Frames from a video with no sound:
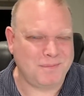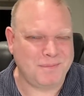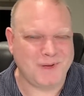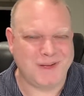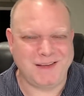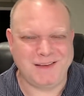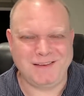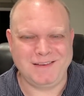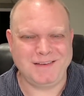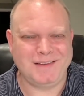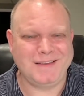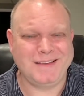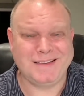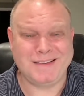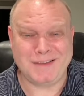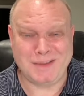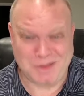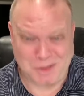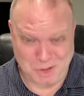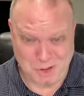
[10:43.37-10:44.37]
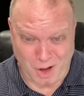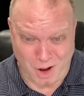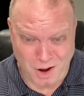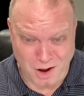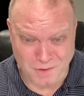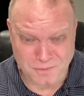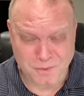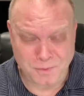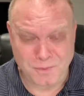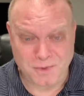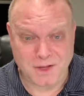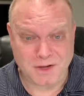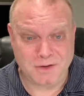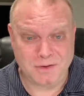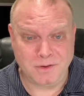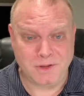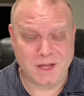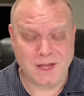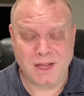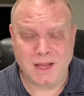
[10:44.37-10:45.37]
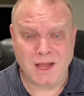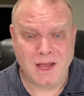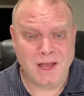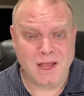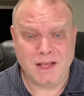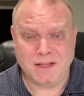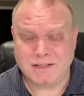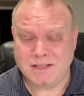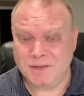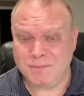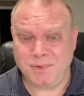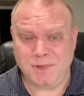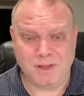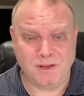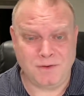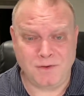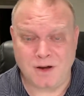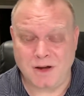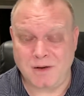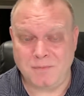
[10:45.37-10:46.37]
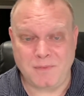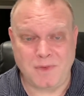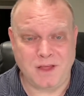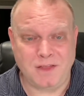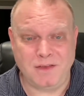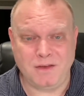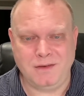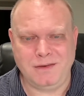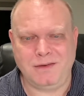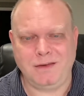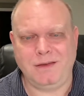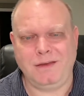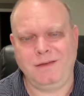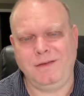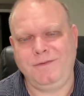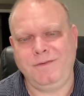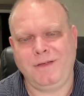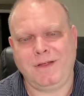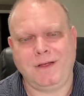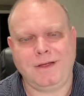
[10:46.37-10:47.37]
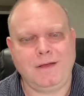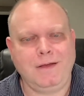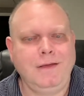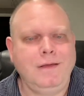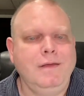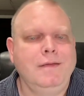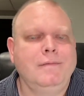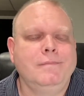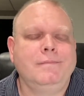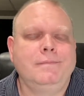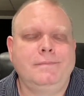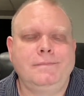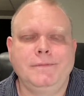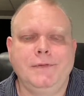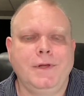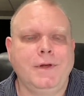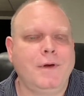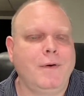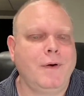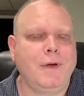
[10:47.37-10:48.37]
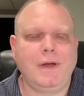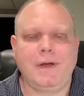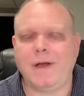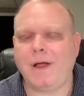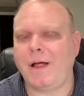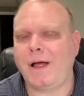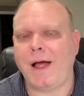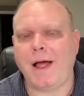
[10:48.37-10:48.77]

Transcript: But often when they do that, it's completely random, and you feel like, you know what?